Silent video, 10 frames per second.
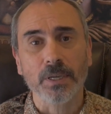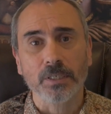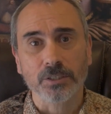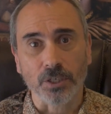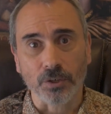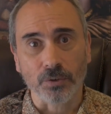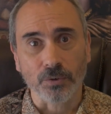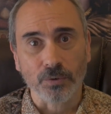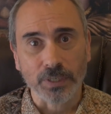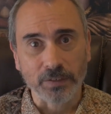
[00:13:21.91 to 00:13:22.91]

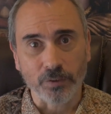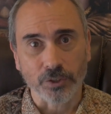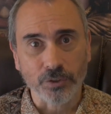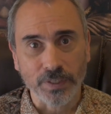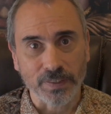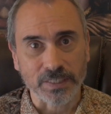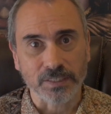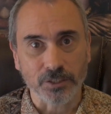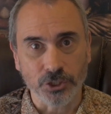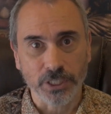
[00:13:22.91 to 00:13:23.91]
So if you're doing this
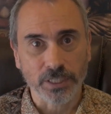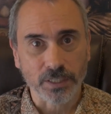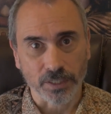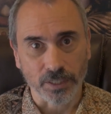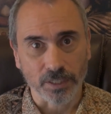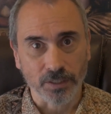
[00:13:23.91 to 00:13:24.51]
gentler